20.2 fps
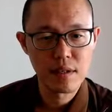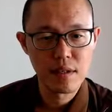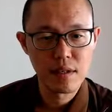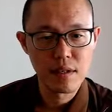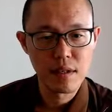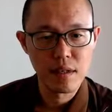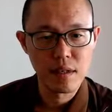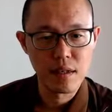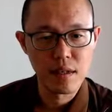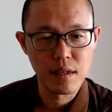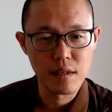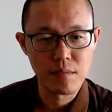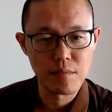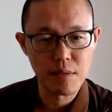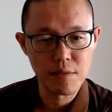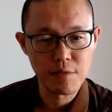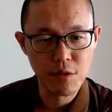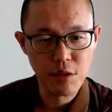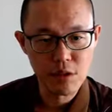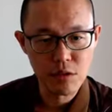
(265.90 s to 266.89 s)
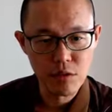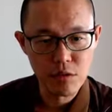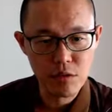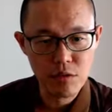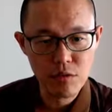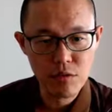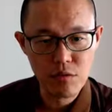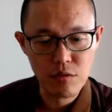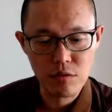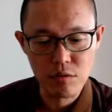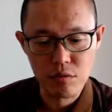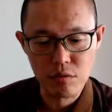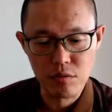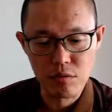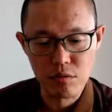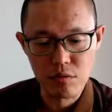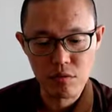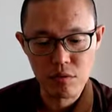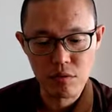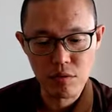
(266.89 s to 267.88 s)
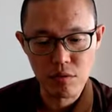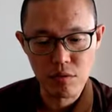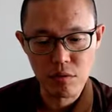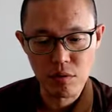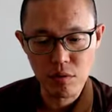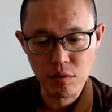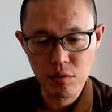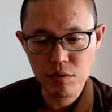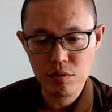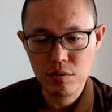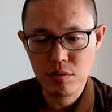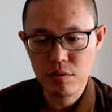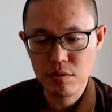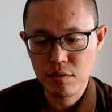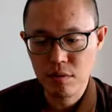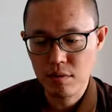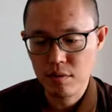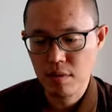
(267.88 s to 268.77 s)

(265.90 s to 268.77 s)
But for those who lose